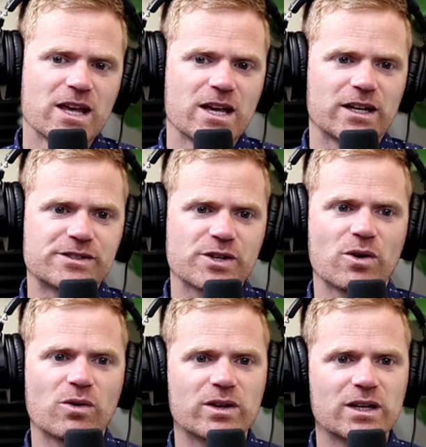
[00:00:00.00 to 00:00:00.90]
And
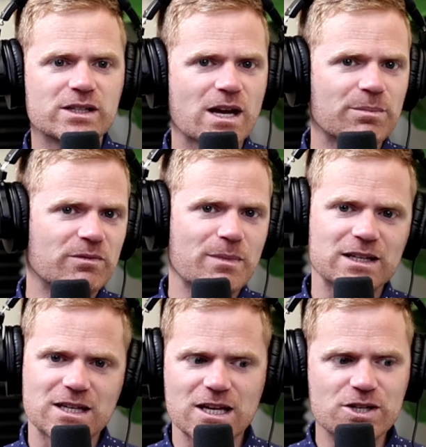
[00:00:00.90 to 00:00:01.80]
so any type of
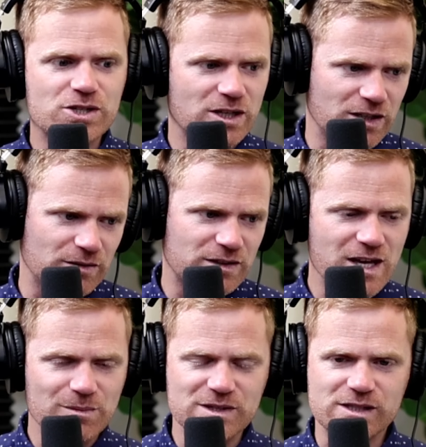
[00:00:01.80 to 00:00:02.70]
medication, and
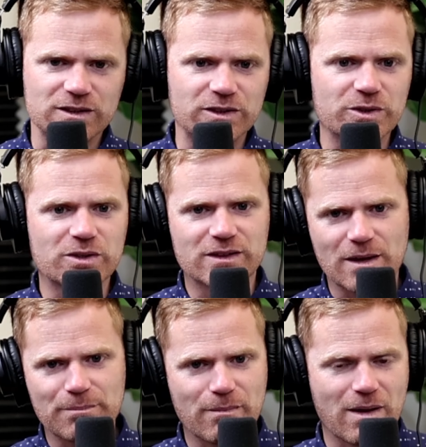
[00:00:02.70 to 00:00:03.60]
cannabis included, that
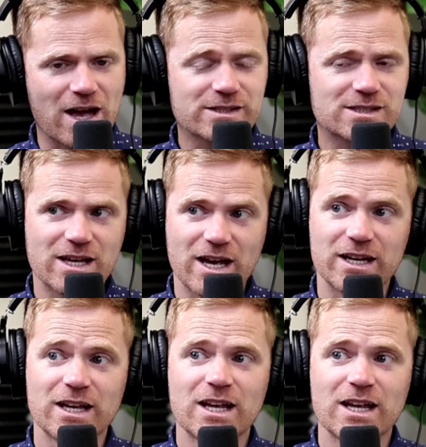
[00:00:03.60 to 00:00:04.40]
masks that